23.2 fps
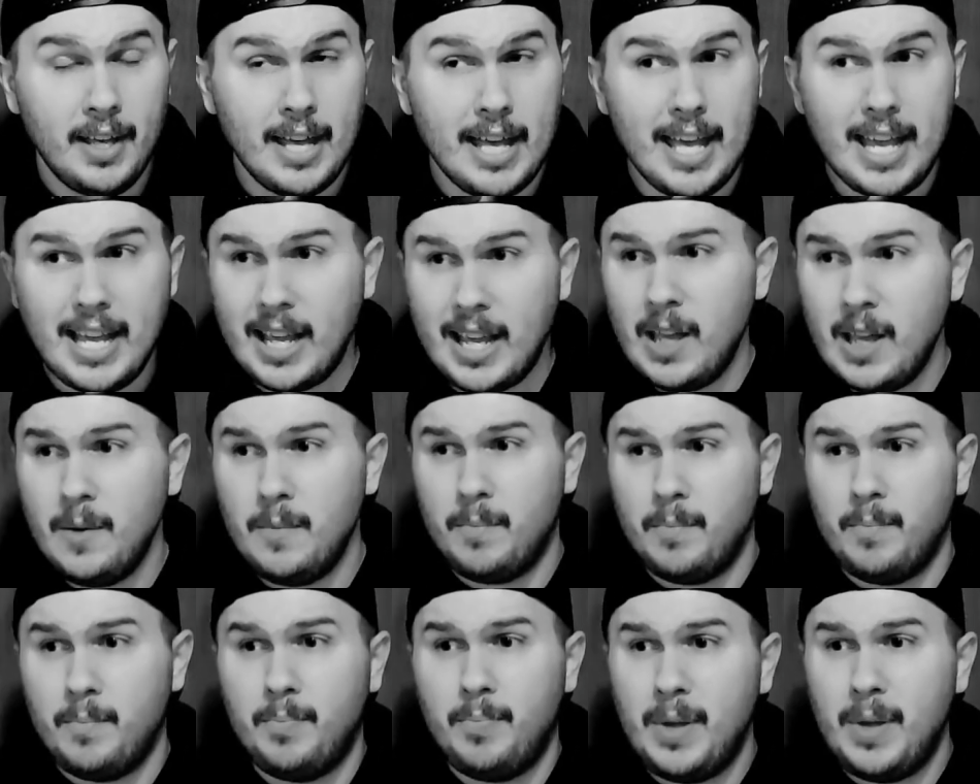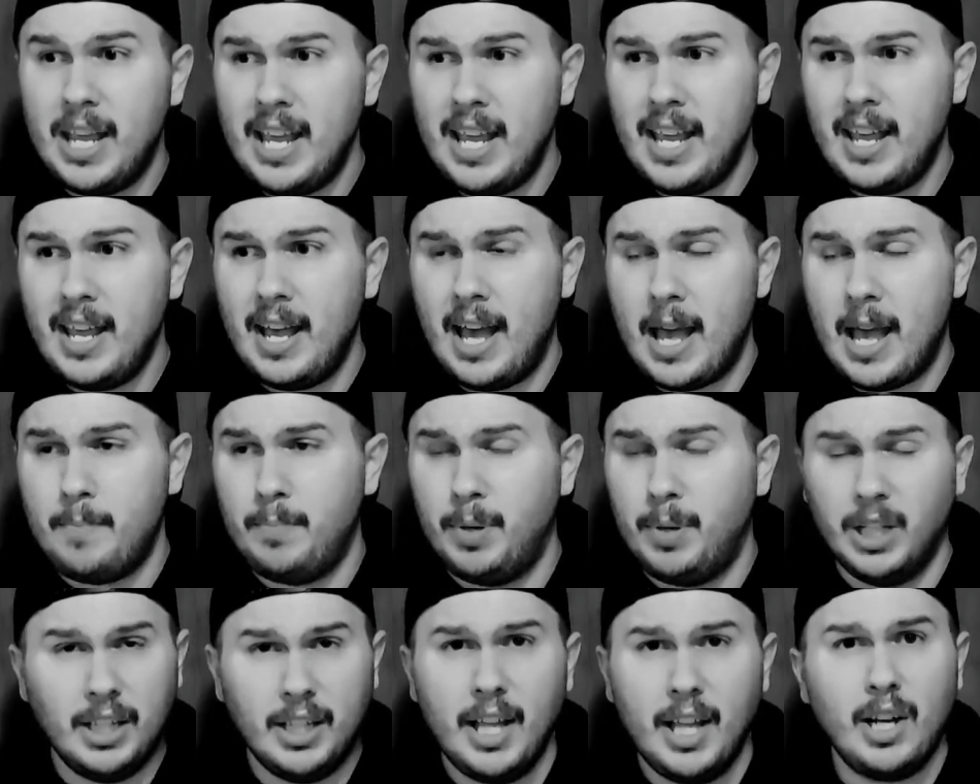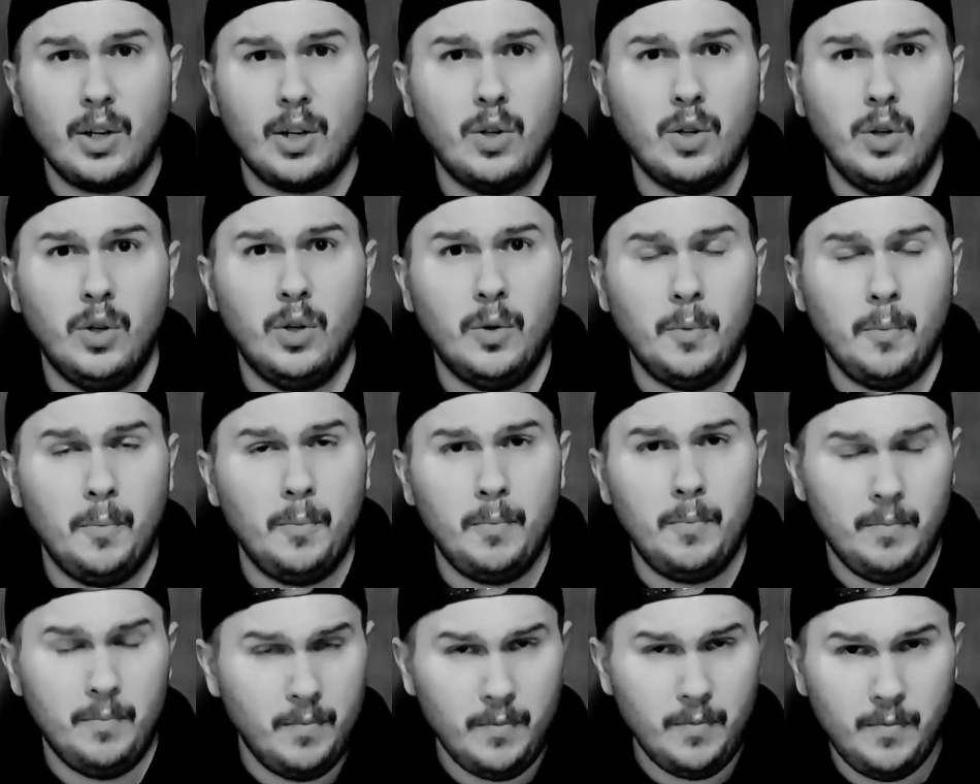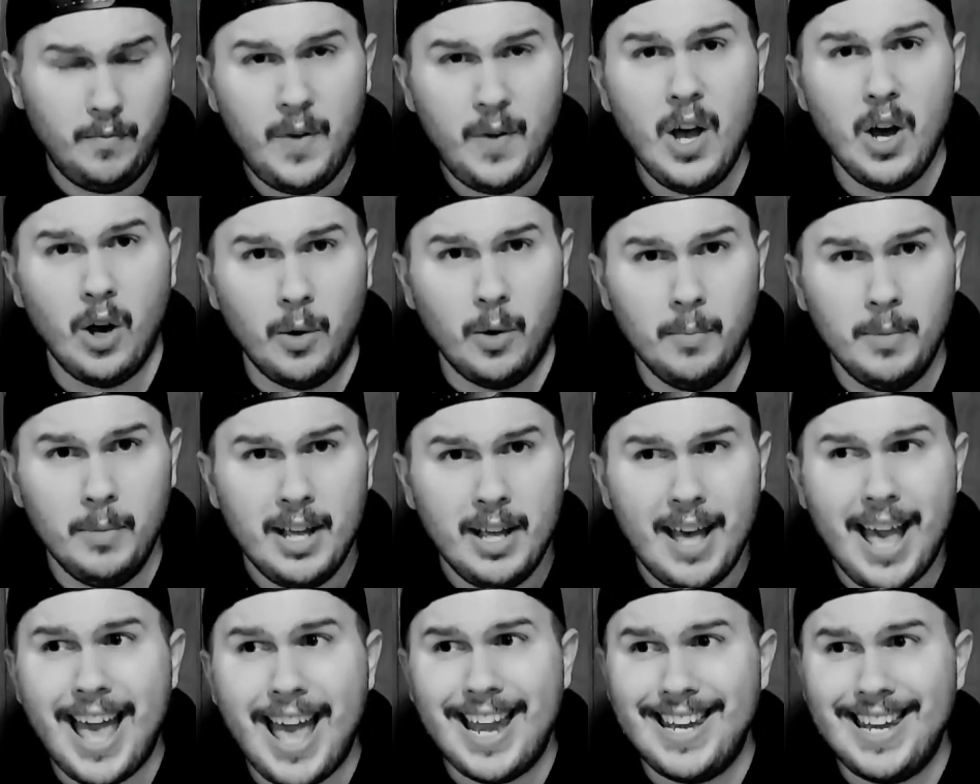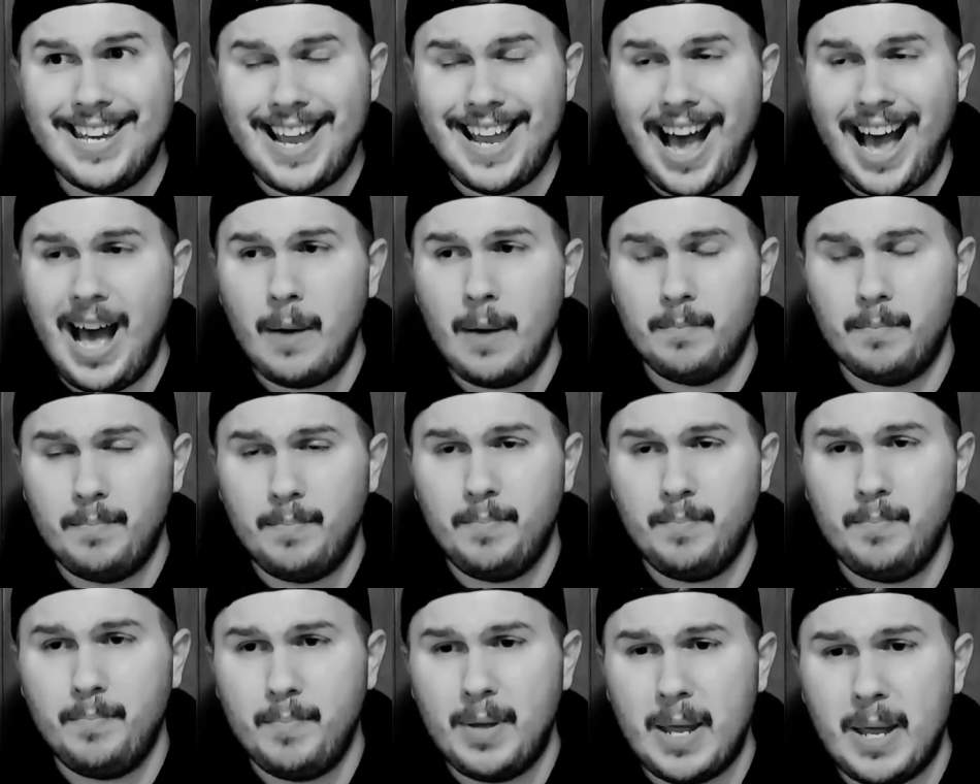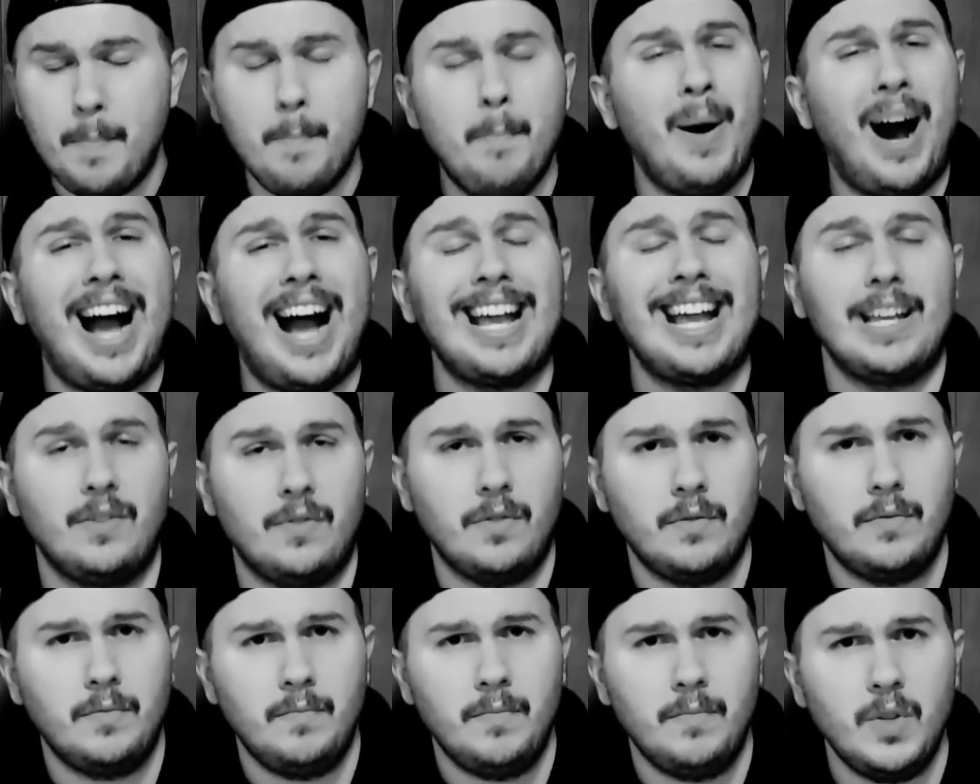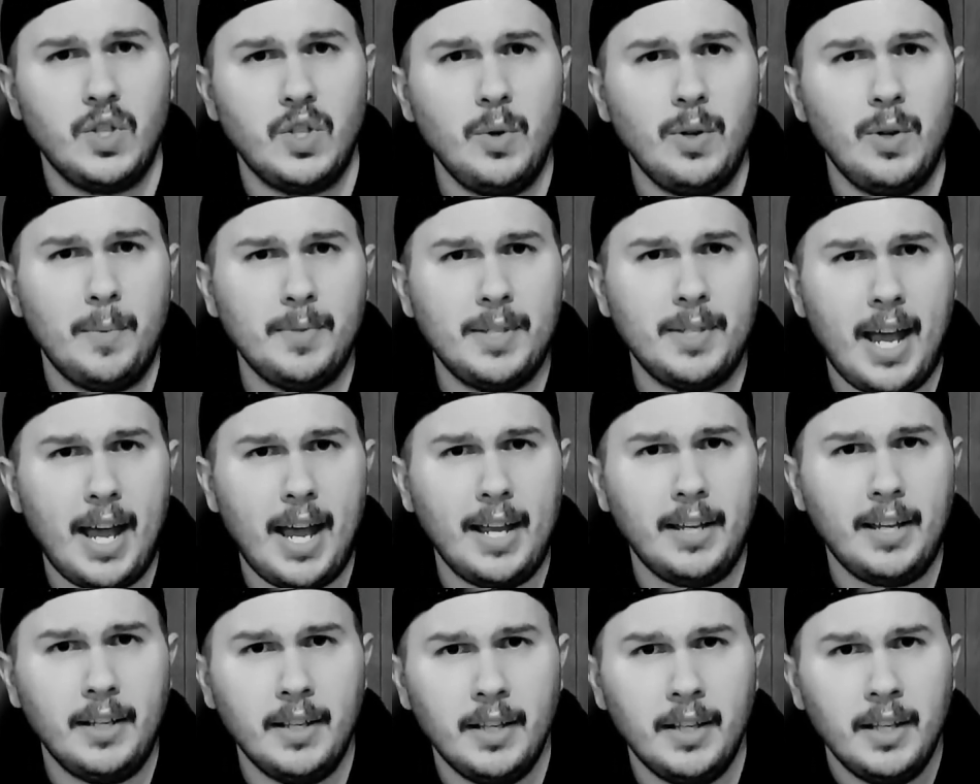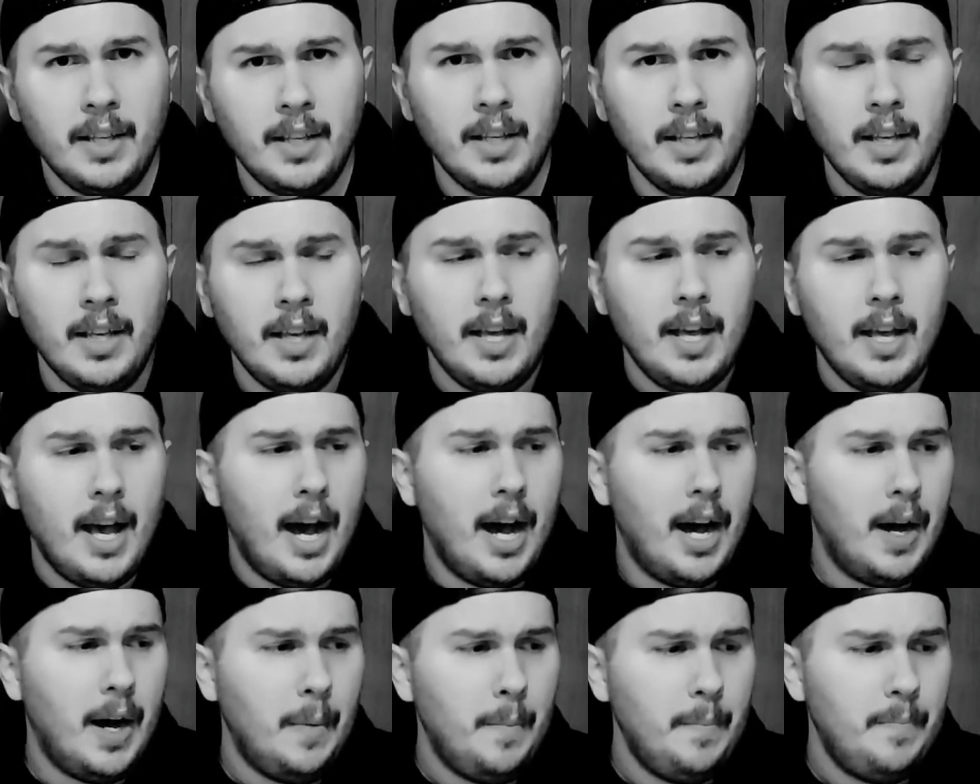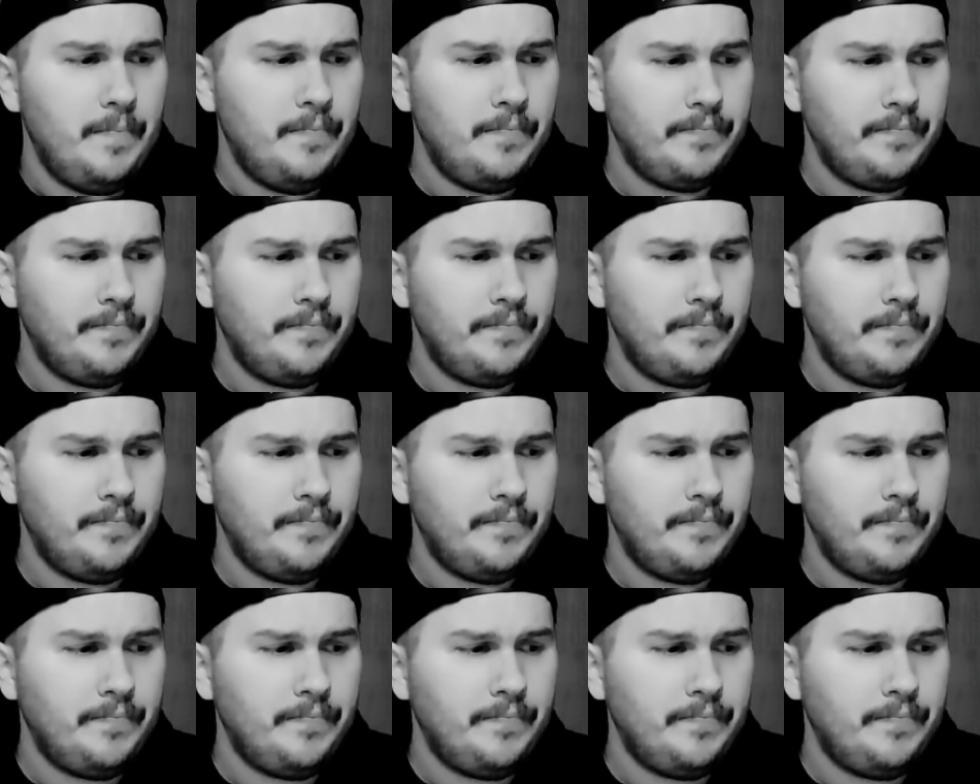It can be a political film and not be biased. You see what I'm saying? I'm